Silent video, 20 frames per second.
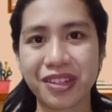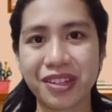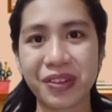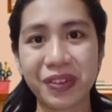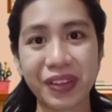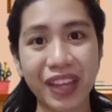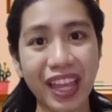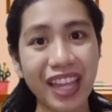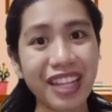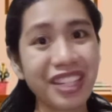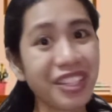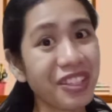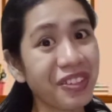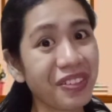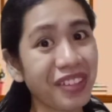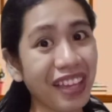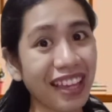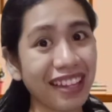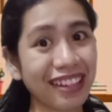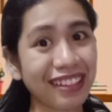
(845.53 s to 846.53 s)
Okay, do you
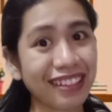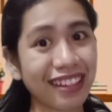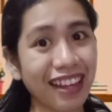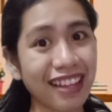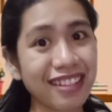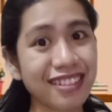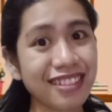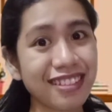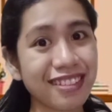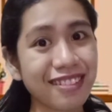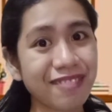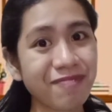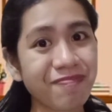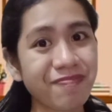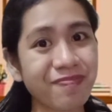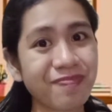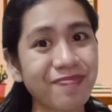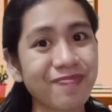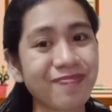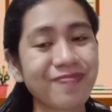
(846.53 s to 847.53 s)
get it, class?
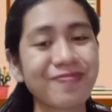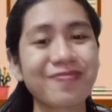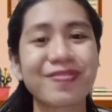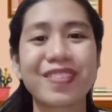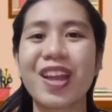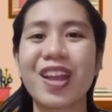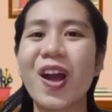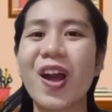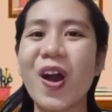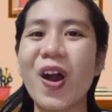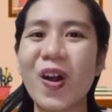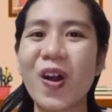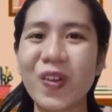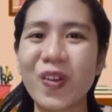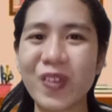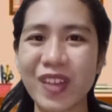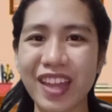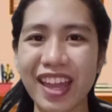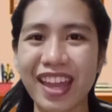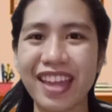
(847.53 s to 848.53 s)

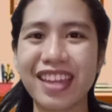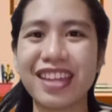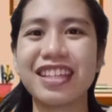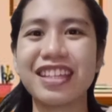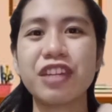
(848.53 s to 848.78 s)
Okay,